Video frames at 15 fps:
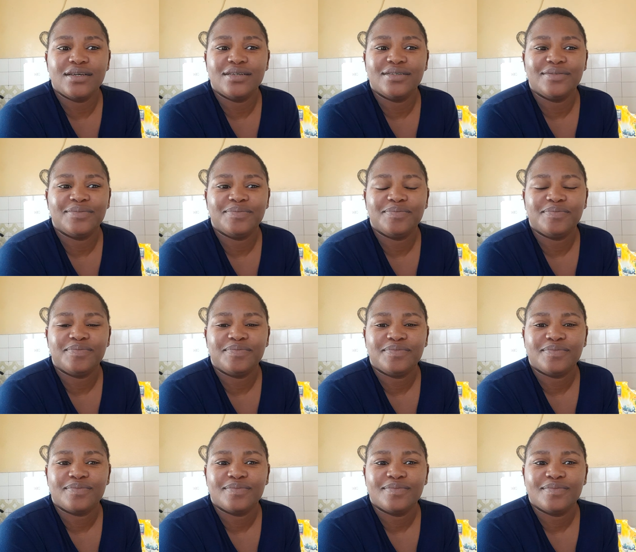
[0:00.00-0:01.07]

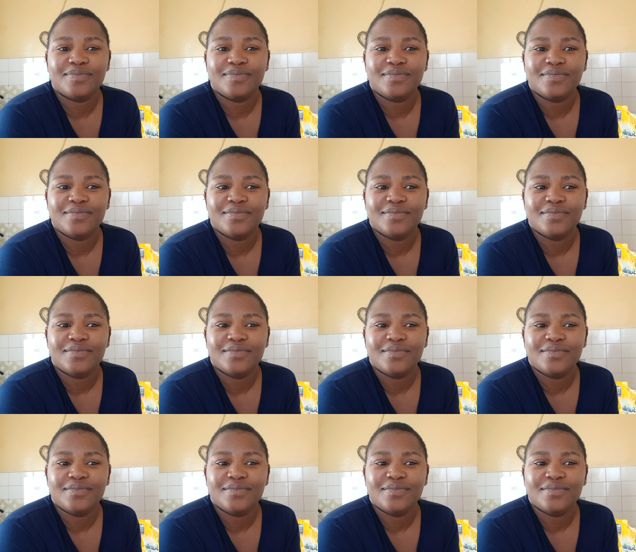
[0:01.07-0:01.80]
[no speech]